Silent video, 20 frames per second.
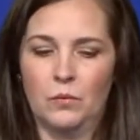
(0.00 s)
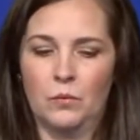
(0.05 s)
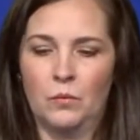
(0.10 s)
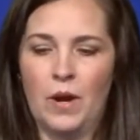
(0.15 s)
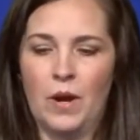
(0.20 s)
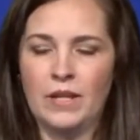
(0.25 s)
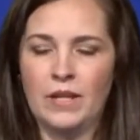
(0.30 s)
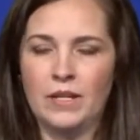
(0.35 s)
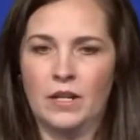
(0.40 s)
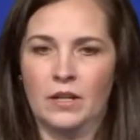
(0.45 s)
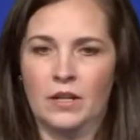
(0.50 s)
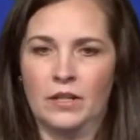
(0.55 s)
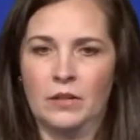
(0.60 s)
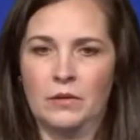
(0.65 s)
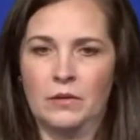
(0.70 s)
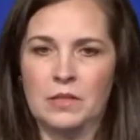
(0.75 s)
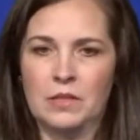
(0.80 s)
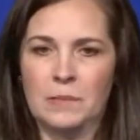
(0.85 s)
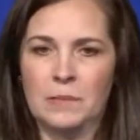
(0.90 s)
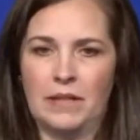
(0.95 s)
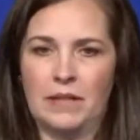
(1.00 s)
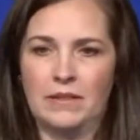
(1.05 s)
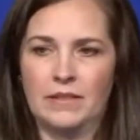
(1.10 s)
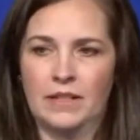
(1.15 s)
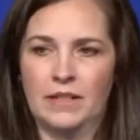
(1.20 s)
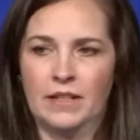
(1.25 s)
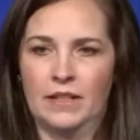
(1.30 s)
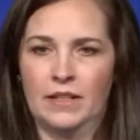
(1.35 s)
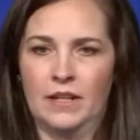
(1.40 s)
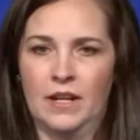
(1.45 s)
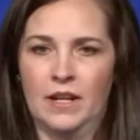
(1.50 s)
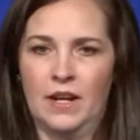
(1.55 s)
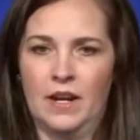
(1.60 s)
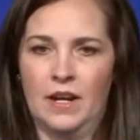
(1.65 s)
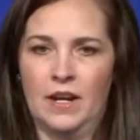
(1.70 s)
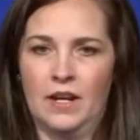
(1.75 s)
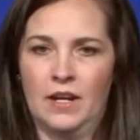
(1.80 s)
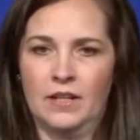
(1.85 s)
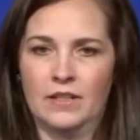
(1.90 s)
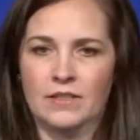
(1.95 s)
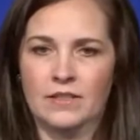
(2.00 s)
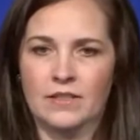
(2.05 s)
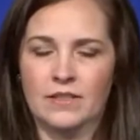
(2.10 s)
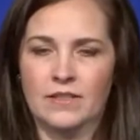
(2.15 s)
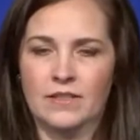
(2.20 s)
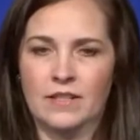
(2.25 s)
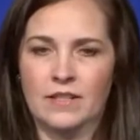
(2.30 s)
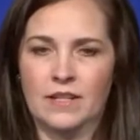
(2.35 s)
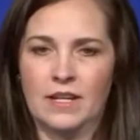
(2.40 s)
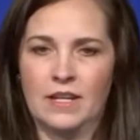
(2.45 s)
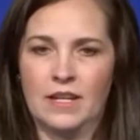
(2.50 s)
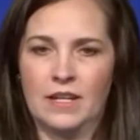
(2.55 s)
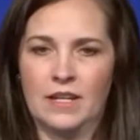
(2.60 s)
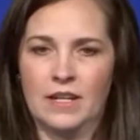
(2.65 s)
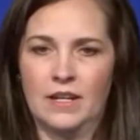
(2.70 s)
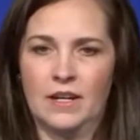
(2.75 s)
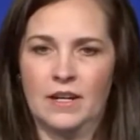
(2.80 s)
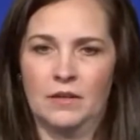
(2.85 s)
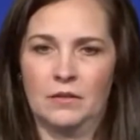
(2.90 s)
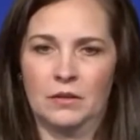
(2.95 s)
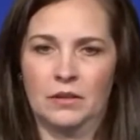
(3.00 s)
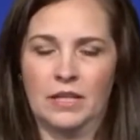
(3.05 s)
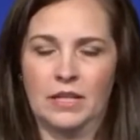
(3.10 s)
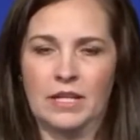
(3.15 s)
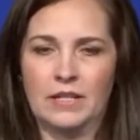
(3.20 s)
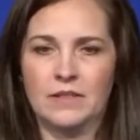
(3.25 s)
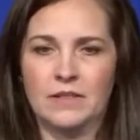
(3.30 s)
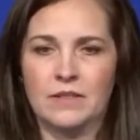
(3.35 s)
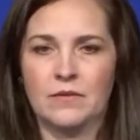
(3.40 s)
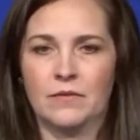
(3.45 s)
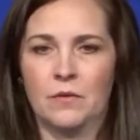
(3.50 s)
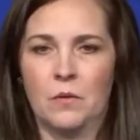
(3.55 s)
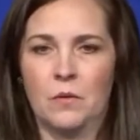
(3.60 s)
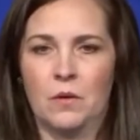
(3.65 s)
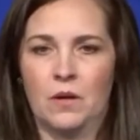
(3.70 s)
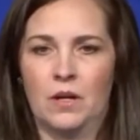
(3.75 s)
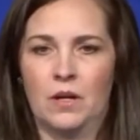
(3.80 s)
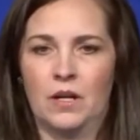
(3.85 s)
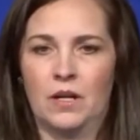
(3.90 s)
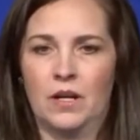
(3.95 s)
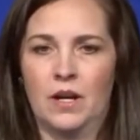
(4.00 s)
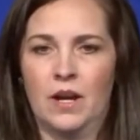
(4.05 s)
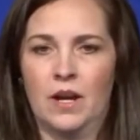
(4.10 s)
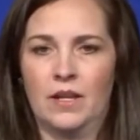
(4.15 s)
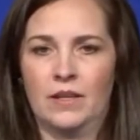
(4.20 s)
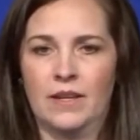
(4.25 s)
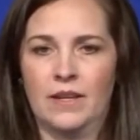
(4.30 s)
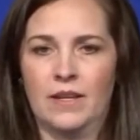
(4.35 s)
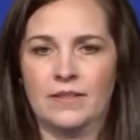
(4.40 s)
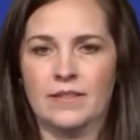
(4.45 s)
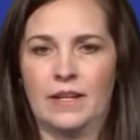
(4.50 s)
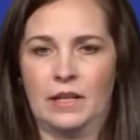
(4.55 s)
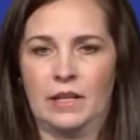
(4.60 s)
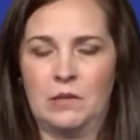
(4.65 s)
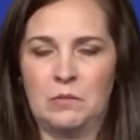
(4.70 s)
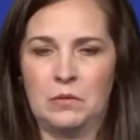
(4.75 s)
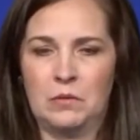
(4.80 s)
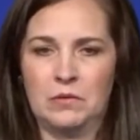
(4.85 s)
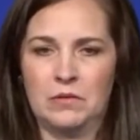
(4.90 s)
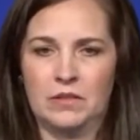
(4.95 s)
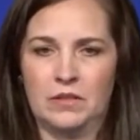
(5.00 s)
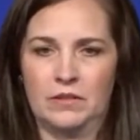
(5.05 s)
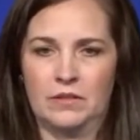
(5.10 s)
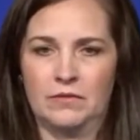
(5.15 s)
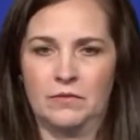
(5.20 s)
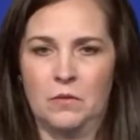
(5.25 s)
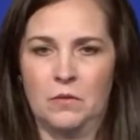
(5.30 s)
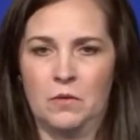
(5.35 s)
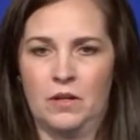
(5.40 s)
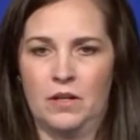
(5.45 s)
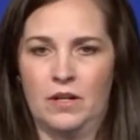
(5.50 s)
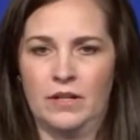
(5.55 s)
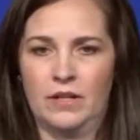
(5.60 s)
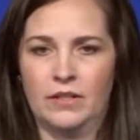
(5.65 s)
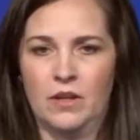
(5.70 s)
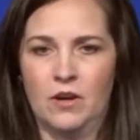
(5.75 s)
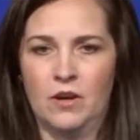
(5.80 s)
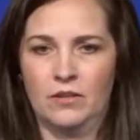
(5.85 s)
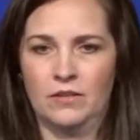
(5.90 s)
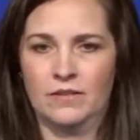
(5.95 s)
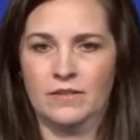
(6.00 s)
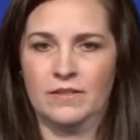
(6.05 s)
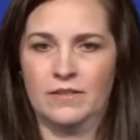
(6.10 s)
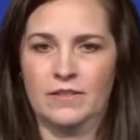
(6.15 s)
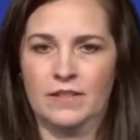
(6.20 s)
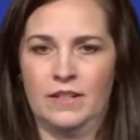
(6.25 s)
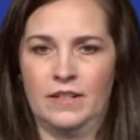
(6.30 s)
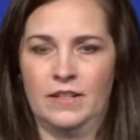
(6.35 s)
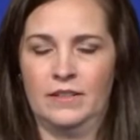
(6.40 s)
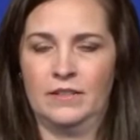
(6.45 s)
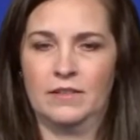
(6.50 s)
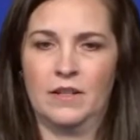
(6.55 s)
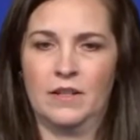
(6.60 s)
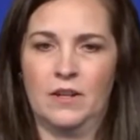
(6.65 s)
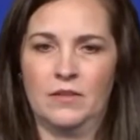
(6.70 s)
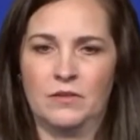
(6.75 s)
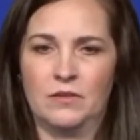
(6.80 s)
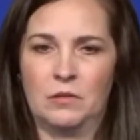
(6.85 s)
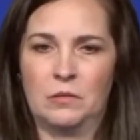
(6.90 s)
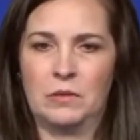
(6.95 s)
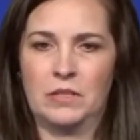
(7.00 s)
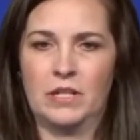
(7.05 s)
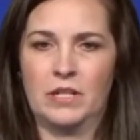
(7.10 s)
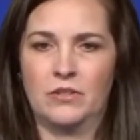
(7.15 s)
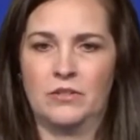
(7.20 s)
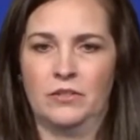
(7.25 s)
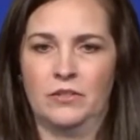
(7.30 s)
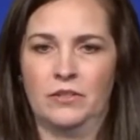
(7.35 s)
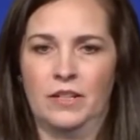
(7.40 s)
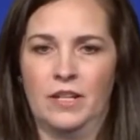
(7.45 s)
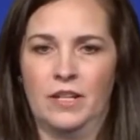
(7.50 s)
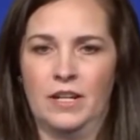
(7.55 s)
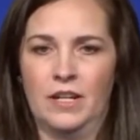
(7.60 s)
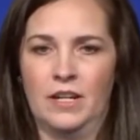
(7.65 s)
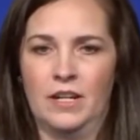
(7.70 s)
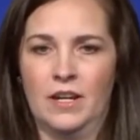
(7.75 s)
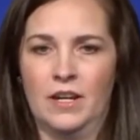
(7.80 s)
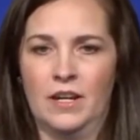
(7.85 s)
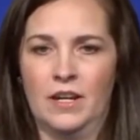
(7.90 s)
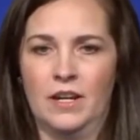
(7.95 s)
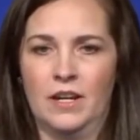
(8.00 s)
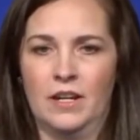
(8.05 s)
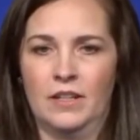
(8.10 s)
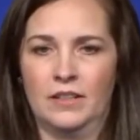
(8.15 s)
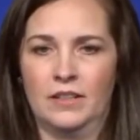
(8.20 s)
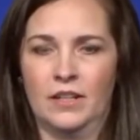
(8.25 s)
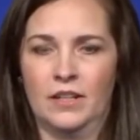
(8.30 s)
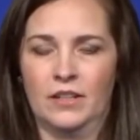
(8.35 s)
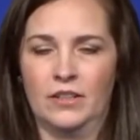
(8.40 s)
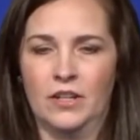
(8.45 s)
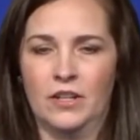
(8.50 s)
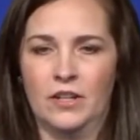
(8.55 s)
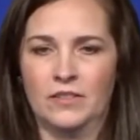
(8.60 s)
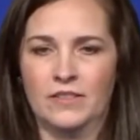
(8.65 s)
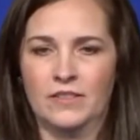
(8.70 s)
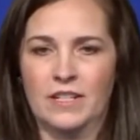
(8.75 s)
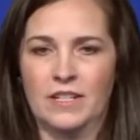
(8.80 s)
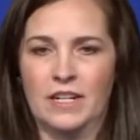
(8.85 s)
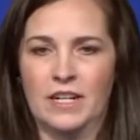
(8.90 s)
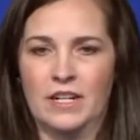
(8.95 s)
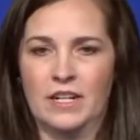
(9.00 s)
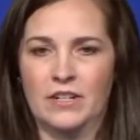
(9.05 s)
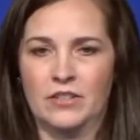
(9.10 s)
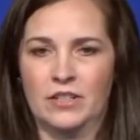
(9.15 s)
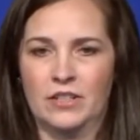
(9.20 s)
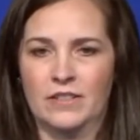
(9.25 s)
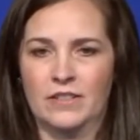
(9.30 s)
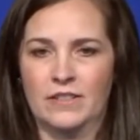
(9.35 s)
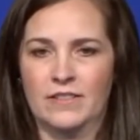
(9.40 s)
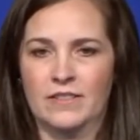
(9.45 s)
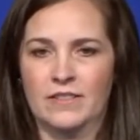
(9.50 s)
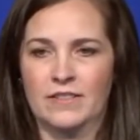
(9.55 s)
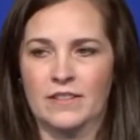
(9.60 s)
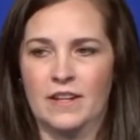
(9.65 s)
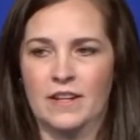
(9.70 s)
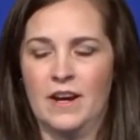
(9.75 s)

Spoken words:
when are you expecting to see a release for that second booster for adults and also potentially young adults, teenagers?